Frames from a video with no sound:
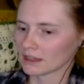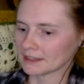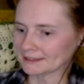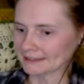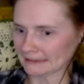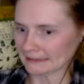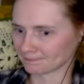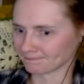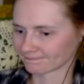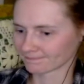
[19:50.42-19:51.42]

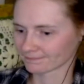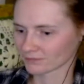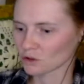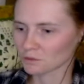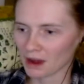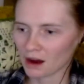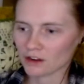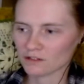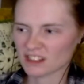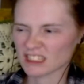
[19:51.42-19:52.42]
Um, whose powers
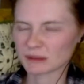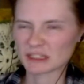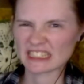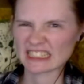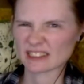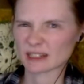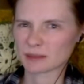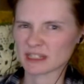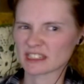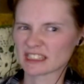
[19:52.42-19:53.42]
were similar to the
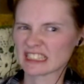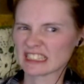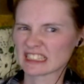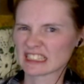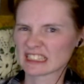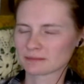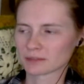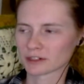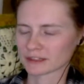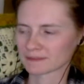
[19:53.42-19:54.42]
creepy teeth
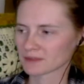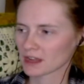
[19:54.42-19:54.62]
person.